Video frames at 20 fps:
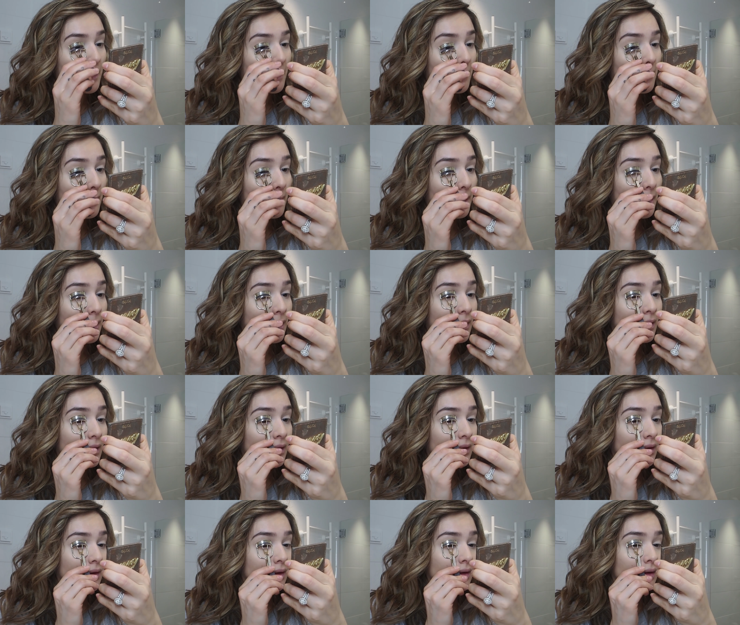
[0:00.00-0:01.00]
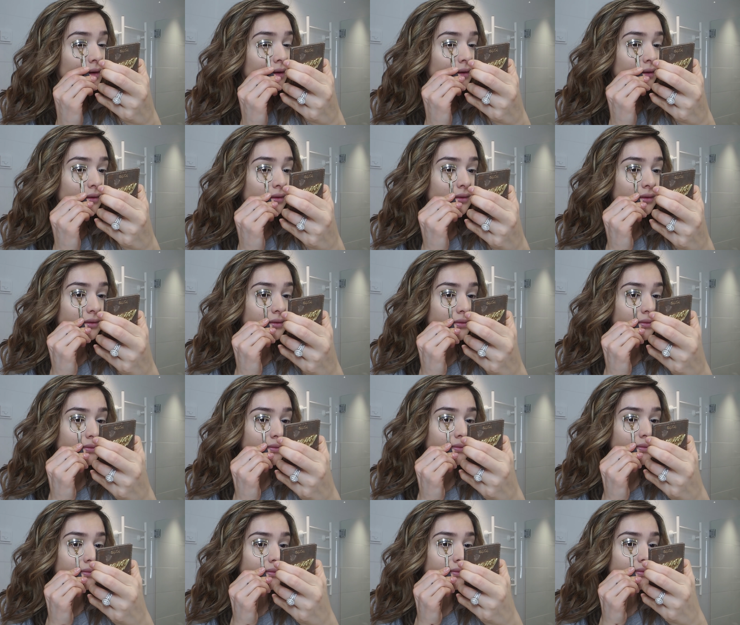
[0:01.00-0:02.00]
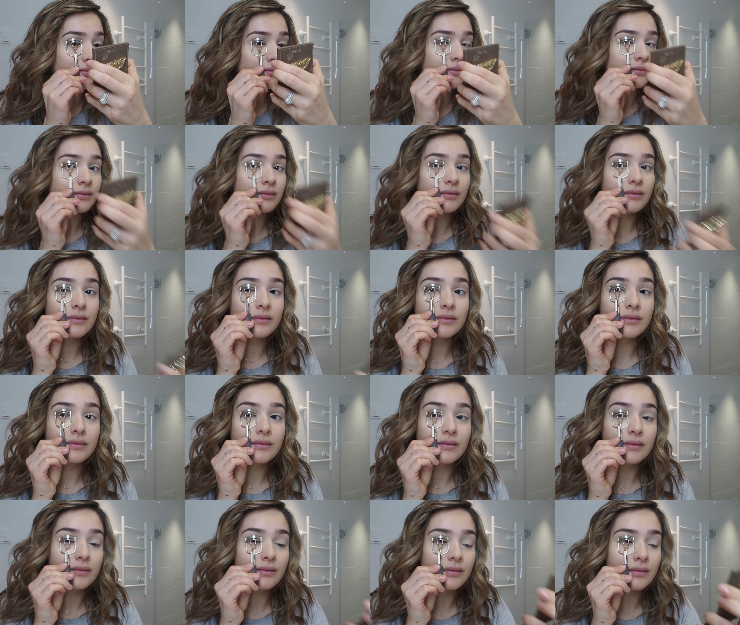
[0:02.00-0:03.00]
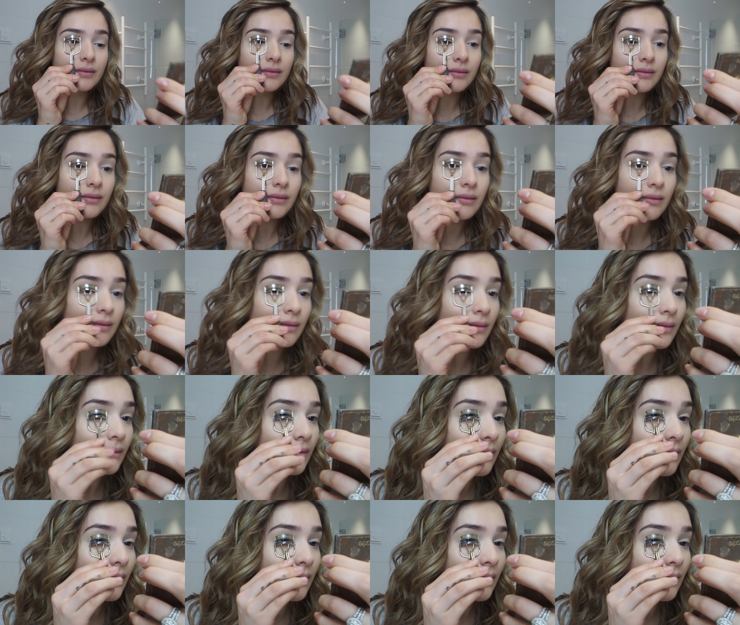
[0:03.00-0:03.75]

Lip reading: (no one is talking)